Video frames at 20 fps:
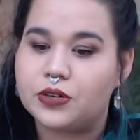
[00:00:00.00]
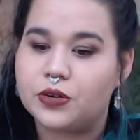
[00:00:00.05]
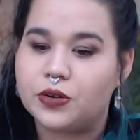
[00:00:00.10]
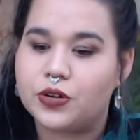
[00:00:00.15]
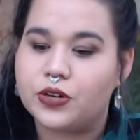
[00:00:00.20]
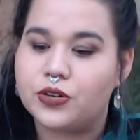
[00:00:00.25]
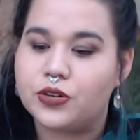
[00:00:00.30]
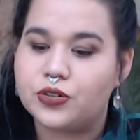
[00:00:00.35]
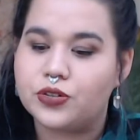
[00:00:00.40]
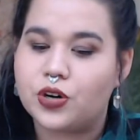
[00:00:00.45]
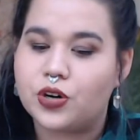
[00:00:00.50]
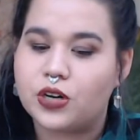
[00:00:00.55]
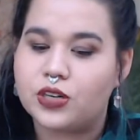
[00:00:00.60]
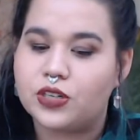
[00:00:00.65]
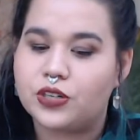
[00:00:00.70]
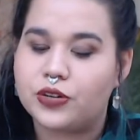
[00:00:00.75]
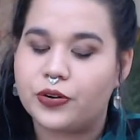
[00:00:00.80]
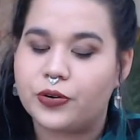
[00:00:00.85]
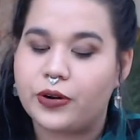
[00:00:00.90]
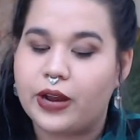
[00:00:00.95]
or you're starting to
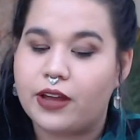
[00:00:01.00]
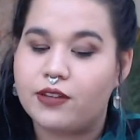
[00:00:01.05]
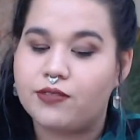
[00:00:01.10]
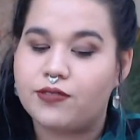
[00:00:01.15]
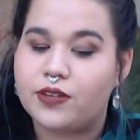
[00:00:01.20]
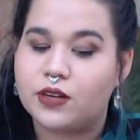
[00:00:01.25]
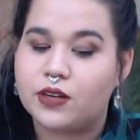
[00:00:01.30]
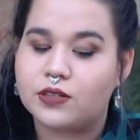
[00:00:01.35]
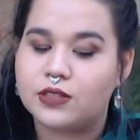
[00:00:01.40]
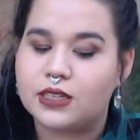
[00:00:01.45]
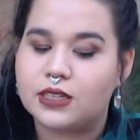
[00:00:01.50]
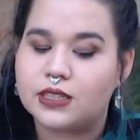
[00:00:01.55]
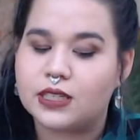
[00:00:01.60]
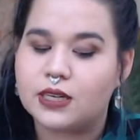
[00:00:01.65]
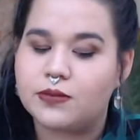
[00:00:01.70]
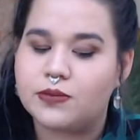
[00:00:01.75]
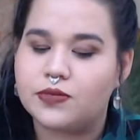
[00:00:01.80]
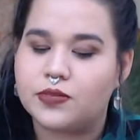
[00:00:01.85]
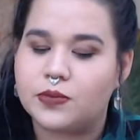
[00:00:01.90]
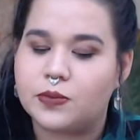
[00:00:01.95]
create feels, and it's
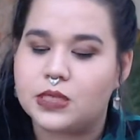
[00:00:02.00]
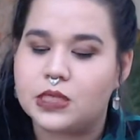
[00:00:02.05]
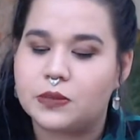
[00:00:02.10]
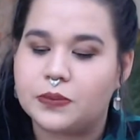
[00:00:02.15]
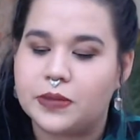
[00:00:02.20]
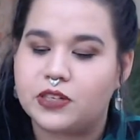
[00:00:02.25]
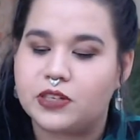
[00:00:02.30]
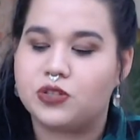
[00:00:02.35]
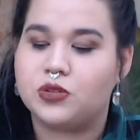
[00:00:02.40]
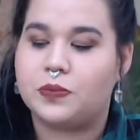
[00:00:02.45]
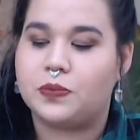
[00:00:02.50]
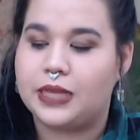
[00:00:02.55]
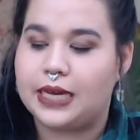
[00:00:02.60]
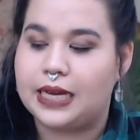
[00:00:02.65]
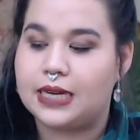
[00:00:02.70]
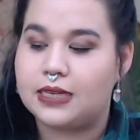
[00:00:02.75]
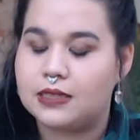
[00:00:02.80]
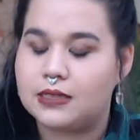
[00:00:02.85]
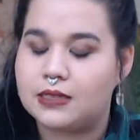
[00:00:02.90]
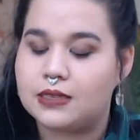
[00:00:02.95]
coming from a spiritual
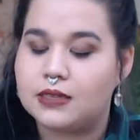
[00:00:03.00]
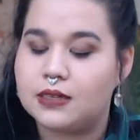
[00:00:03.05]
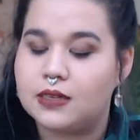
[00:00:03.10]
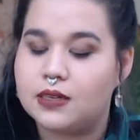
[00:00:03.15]
place,